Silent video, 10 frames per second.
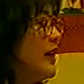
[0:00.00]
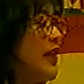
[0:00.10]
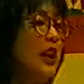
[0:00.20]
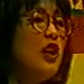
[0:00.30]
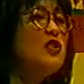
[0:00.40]

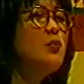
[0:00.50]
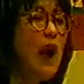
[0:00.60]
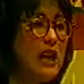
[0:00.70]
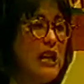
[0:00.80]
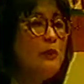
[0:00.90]
And then I noticed
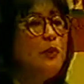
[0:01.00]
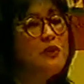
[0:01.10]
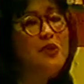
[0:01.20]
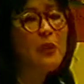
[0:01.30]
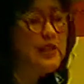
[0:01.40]
why Hebrew
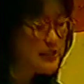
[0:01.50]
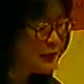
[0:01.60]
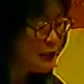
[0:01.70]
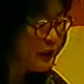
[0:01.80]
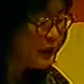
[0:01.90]
was so
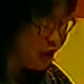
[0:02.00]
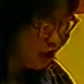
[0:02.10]
easy for me to